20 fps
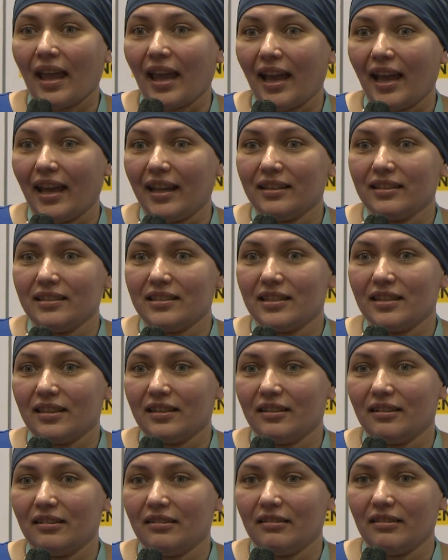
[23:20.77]
And
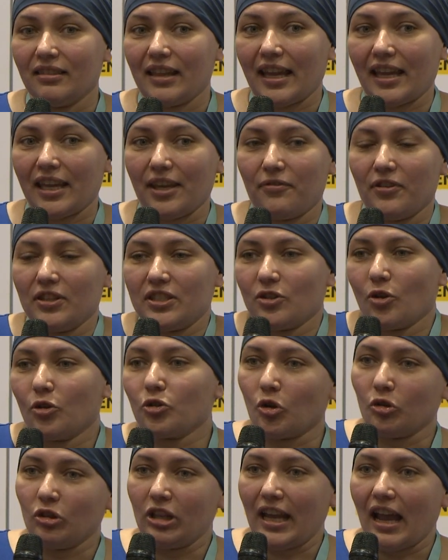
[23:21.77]
like if it's
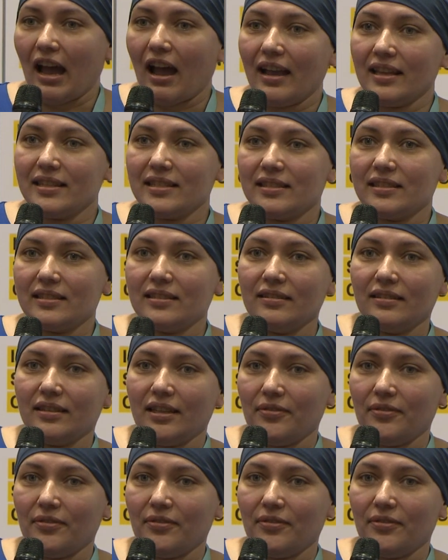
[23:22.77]
not only us,